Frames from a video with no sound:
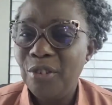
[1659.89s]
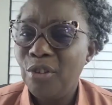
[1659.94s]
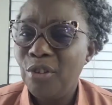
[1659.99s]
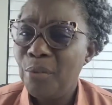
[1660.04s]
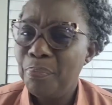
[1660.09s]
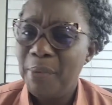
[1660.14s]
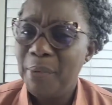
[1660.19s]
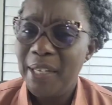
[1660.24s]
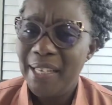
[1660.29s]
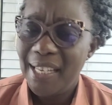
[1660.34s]

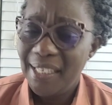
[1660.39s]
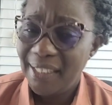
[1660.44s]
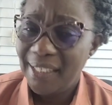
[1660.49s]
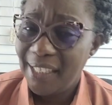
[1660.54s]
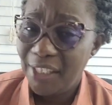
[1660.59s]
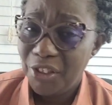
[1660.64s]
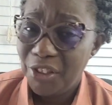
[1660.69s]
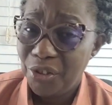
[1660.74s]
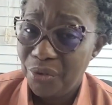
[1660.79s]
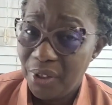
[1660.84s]
not be
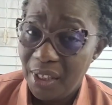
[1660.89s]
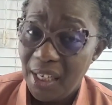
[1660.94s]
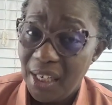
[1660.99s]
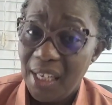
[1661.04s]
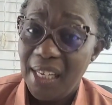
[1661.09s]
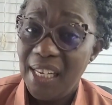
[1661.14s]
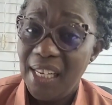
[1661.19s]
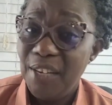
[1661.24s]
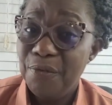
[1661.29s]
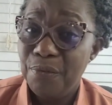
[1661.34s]
necessary
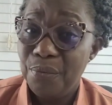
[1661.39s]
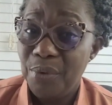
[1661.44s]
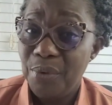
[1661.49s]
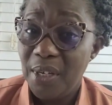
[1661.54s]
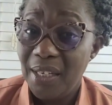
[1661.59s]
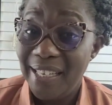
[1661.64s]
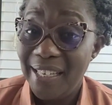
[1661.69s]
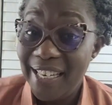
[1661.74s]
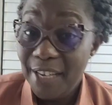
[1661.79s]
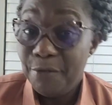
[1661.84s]
if
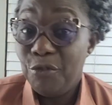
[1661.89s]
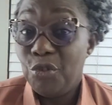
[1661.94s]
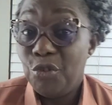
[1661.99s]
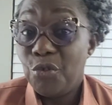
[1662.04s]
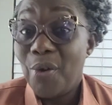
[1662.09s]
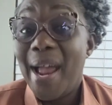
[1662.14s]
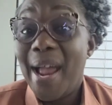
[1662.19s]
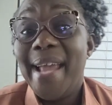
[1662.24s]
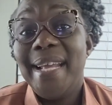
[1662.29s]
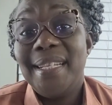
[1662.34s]
we lived
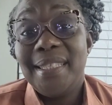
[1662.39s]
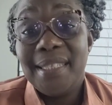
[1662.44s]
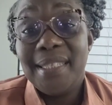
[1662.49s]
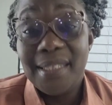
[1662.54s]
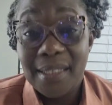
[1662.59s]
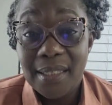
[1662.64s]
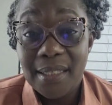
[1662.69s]
right,